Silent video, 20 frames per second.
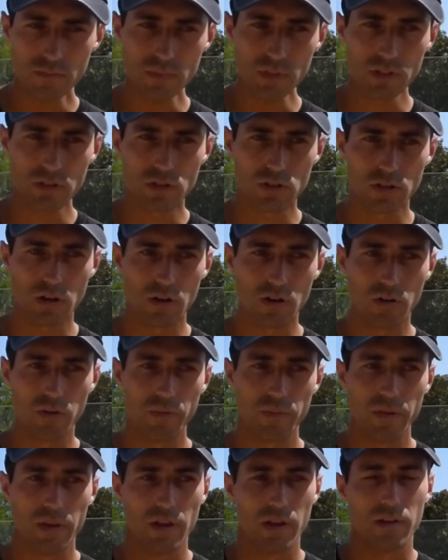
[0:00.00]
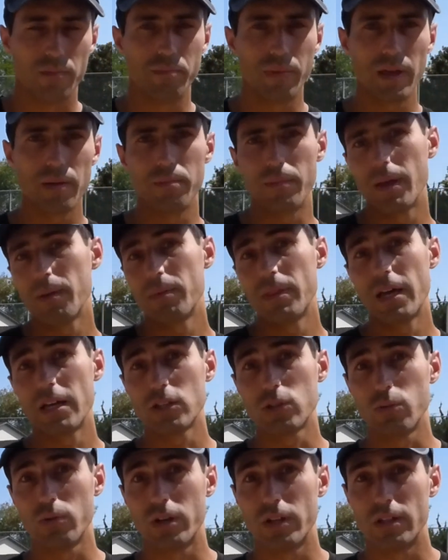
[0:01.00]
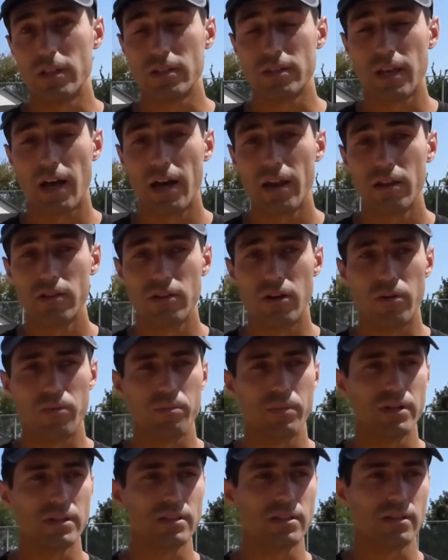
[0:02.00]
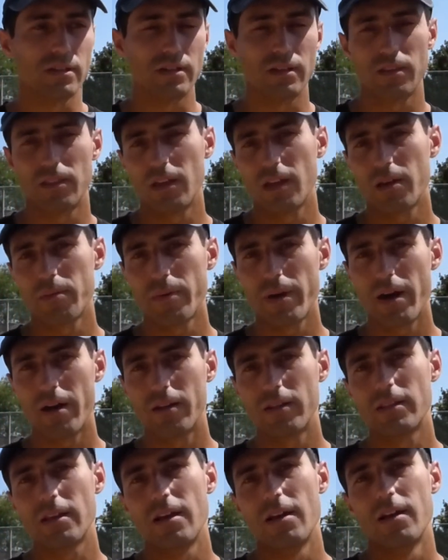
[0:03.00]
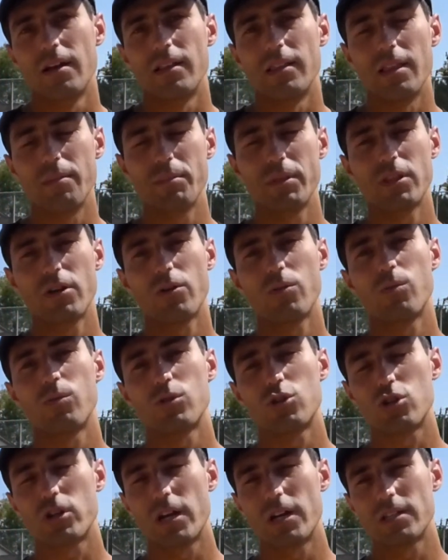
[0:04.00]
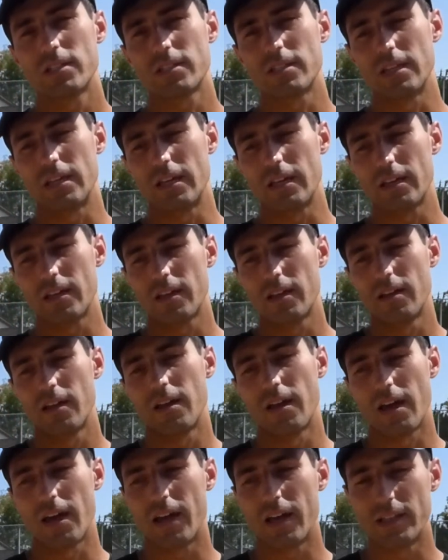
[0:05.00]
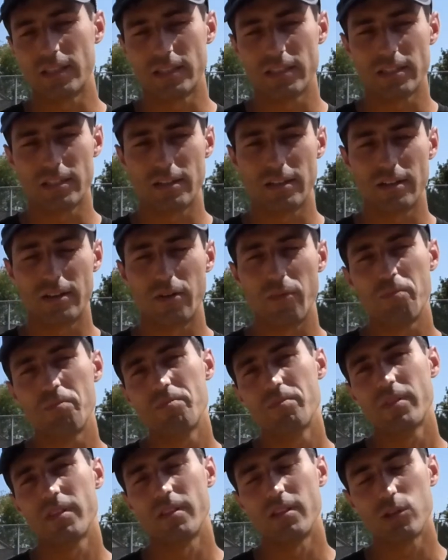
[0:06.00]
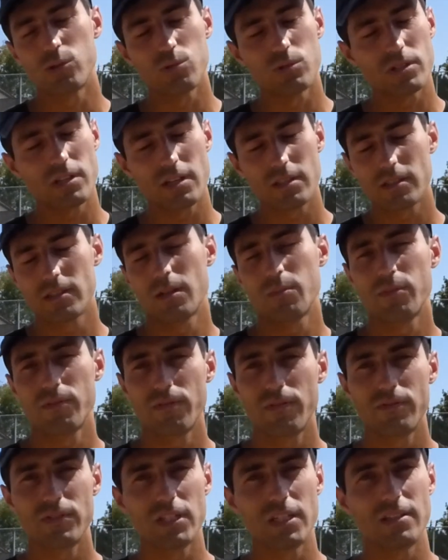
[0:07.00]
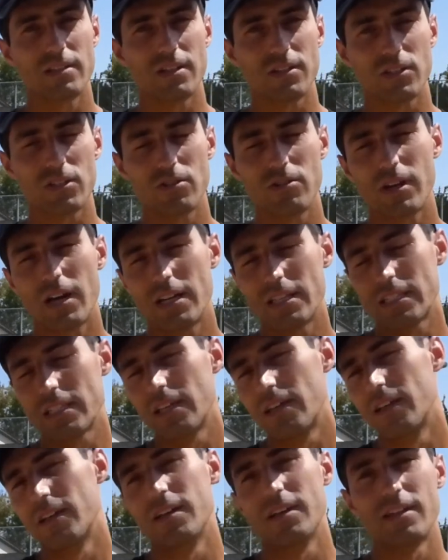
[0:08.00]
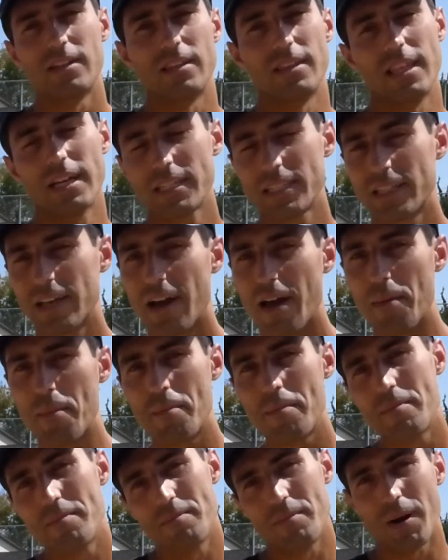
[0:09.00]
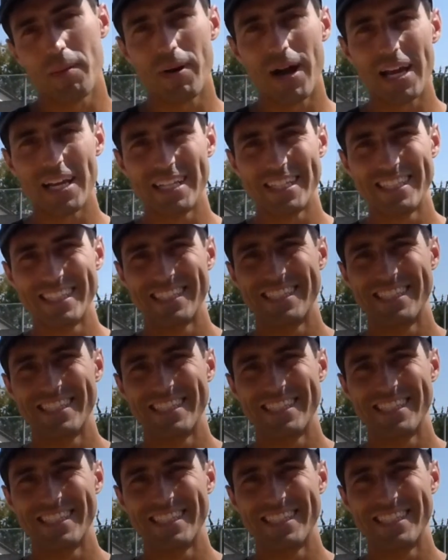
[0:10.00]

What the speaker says: So maybe that's what it is. I don't know, but think about it. Let me know what you guys think. And this was lesson number 15. I'll see you guys next time. Bye bye.